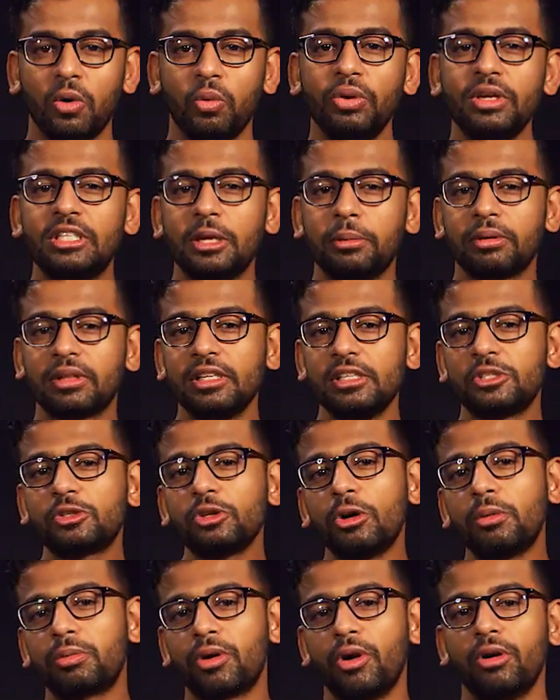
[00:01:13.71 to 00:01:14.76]
We typically
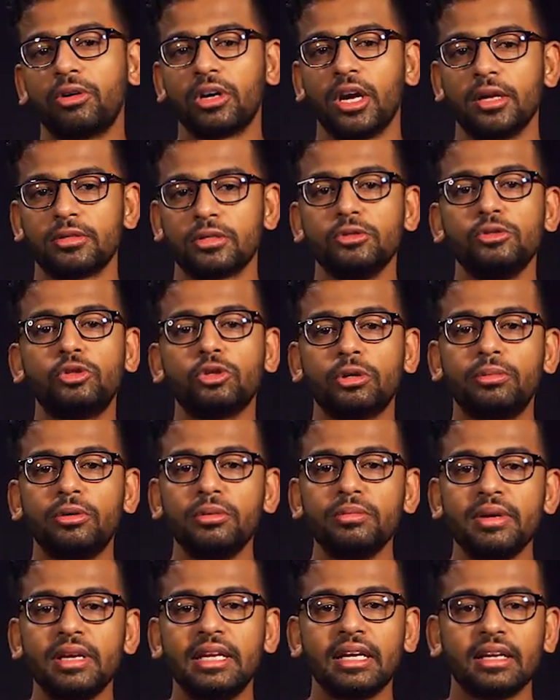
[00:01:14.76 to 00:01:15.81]
store programs on durable
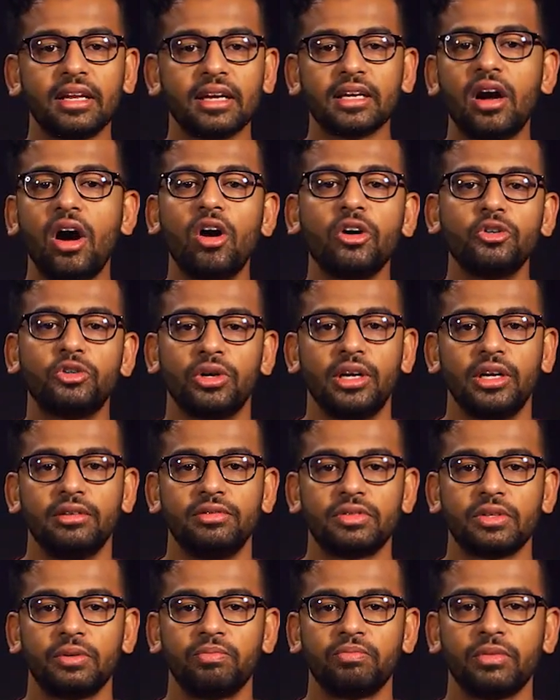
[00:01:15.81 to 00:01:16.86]
media like hard
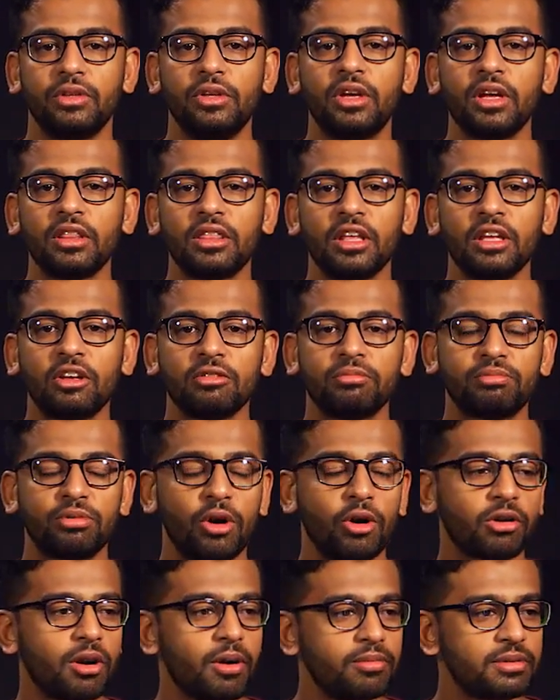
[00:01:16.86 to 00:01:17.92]
drives. You can think of
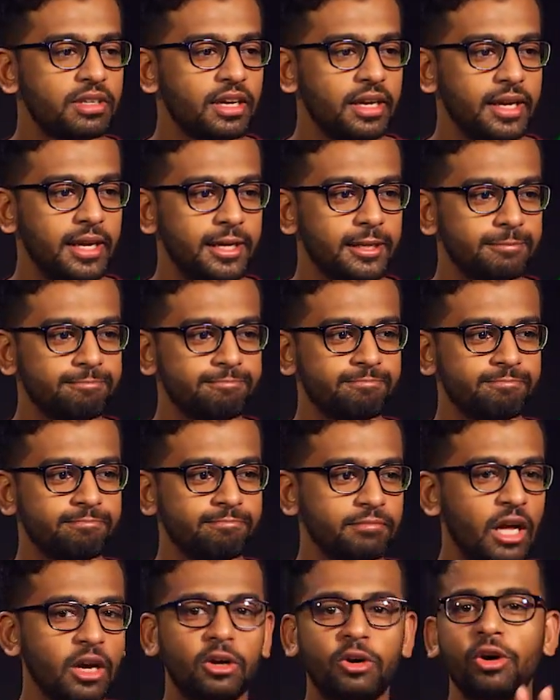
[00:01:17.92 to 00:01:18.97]
programs like
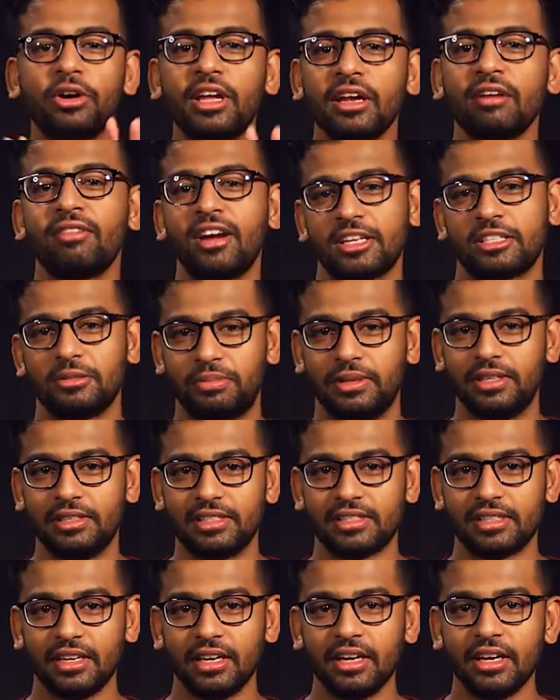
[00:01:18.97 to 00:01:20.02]
cooking
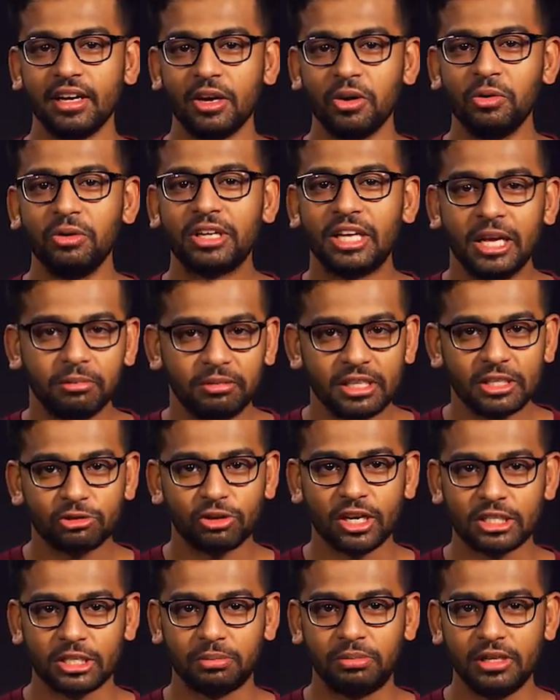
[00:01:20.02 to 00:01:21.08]
recipes. We'll keep these
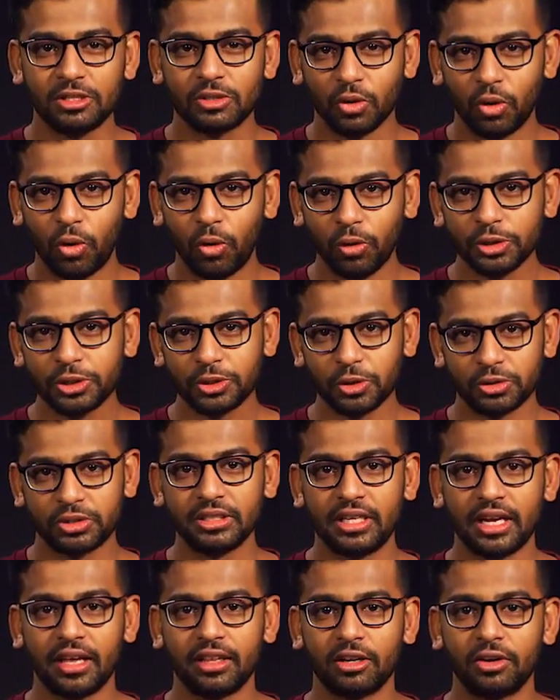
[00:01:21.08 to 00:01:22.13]
recipes all stored
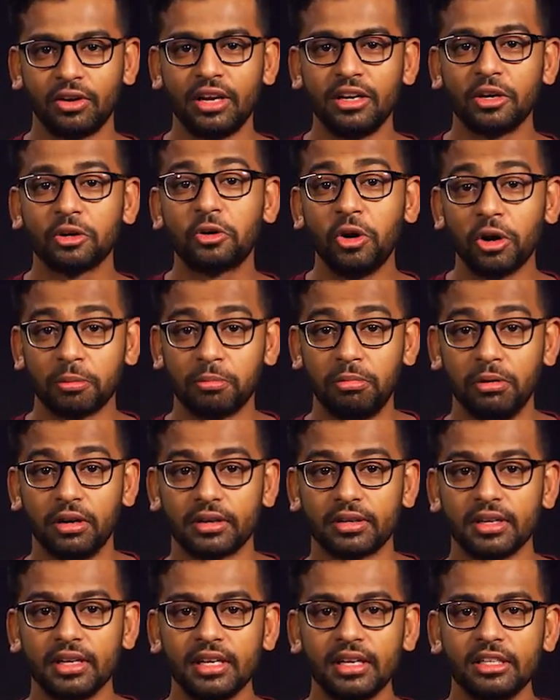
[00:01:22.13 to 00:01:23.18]
together in a
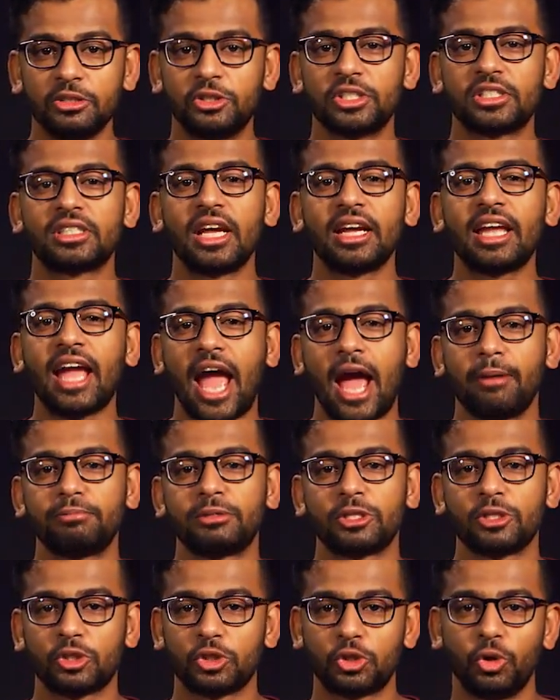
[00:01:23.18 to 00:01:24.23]
cookbook, just like apps
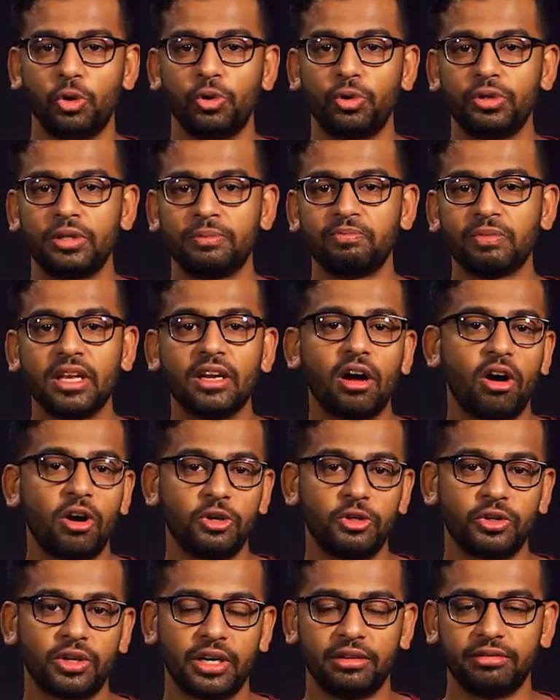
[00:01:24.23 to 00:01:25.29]
stored in a hard
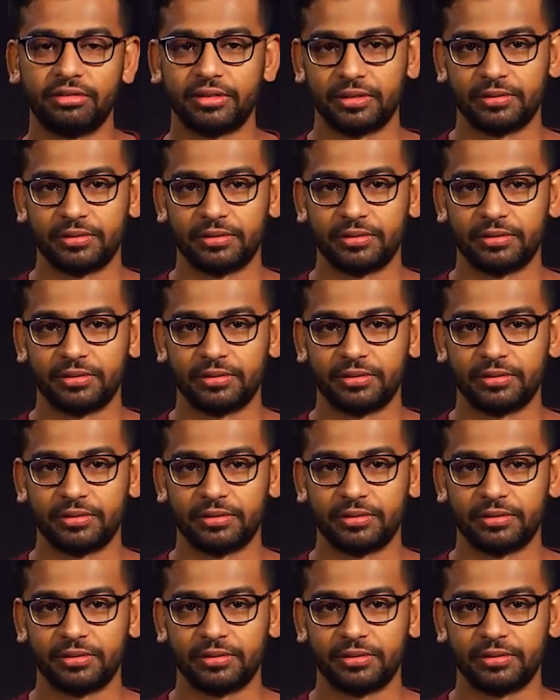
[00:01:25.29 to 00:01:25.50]
drive.